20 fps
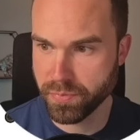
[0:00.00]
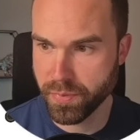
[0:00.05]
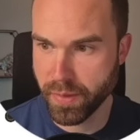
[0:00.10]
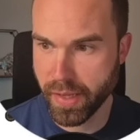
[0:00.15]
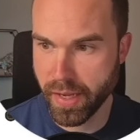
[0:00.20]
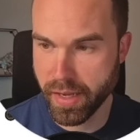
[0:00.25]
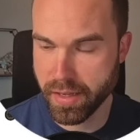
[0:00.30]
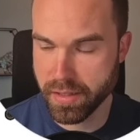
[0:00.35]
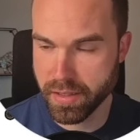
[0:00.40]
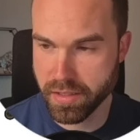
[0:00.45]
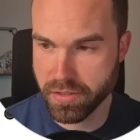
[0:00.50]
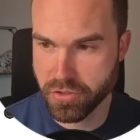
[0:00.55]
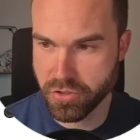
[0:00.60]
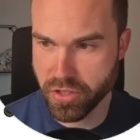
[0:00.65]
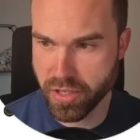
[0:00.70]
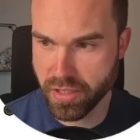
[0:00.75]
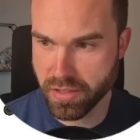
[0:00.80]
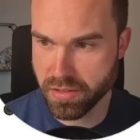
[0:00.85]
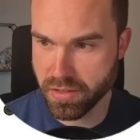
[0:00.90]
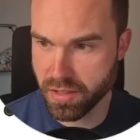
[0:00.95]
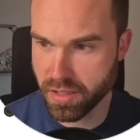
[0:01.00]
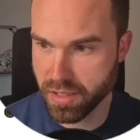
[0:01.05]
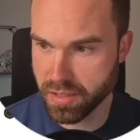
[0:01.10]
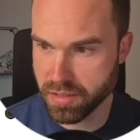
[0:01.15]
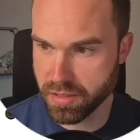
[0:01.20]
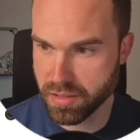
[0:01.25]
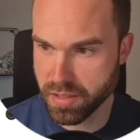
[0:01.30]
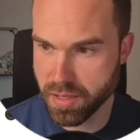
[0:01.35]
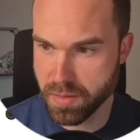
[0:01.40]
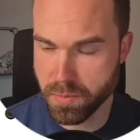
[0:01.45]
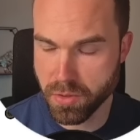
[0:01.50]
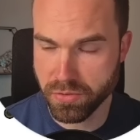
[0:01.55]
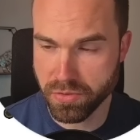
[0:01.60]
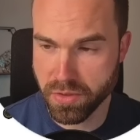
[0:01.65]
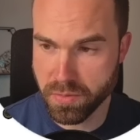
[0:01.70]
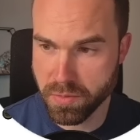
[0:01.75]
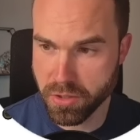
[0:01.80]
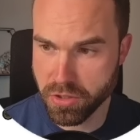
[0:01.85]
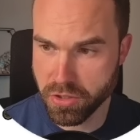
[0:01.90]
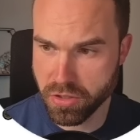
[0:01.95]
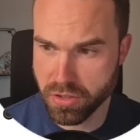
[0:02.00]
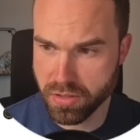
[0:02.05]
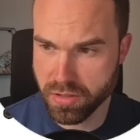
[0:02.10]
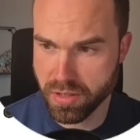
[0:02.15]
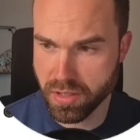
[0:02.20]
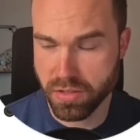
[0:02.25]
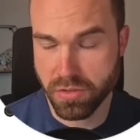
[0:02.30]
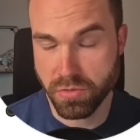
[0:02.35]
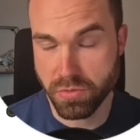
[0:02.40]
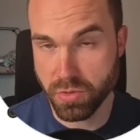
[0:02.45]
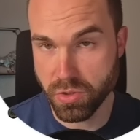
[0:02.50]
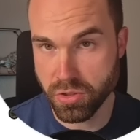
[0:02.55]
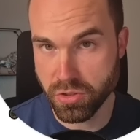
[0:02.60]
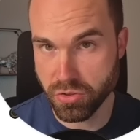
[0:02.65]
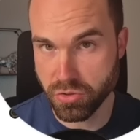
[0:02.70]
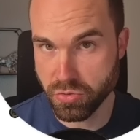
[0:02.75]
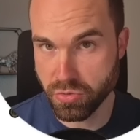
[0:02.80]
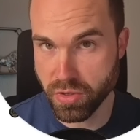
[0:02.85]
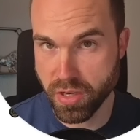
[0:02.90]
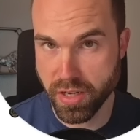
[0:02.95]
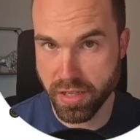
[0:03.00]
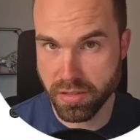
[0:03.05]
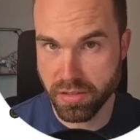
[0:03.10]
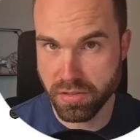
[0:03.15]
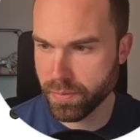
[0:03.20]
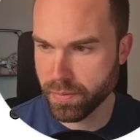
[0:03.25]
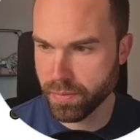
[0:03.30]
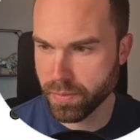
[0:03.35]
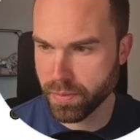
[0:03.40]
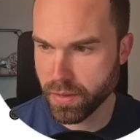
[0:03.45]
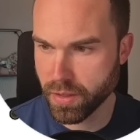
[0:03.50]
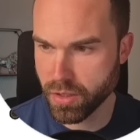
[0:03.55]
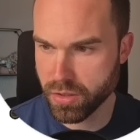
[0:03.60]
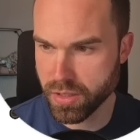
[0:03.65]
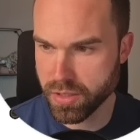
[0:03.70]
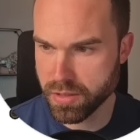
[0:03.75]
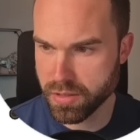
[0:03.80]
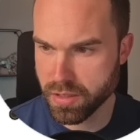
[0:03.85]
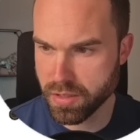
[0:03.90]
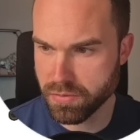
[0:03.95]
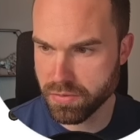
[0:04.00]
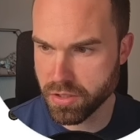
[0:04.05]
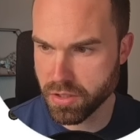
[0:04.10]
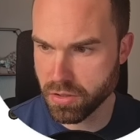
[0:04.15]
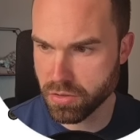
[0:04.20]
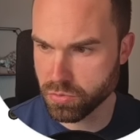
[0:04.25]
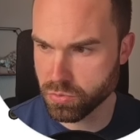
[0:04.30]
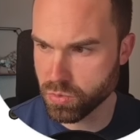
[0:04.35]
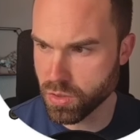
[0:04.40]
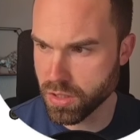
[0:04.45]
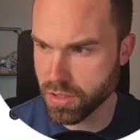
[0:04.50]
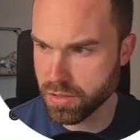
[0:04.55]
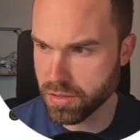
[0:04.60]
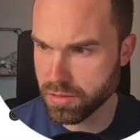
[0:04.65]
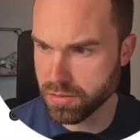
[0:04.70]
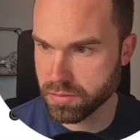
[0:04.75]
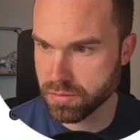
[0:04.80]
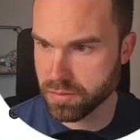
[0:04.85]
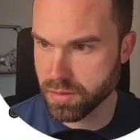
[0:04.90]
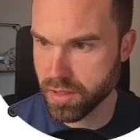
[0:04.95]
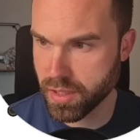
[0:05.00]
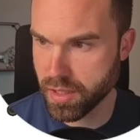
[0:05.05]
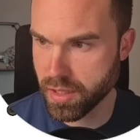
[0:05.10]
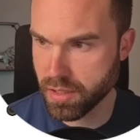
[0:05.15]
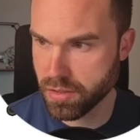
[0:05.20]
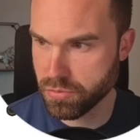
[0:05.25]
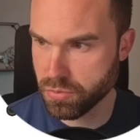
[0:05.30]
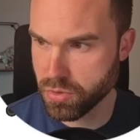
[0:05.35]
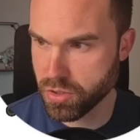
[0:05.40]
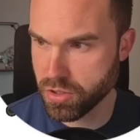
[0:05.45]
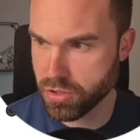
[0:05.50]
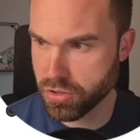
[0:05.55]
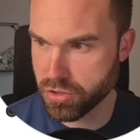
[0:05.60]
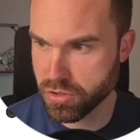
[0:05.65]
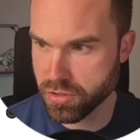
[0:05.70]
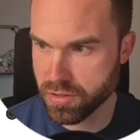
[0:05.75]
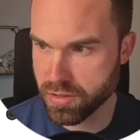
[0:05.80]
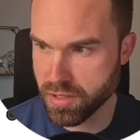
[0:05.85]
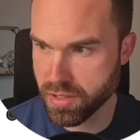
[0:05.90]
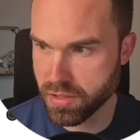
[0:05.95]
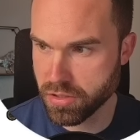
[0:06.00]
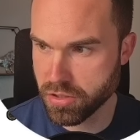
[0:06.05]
And then you can select the number of images that you want to create. Now let's leave it on 1 and we just hit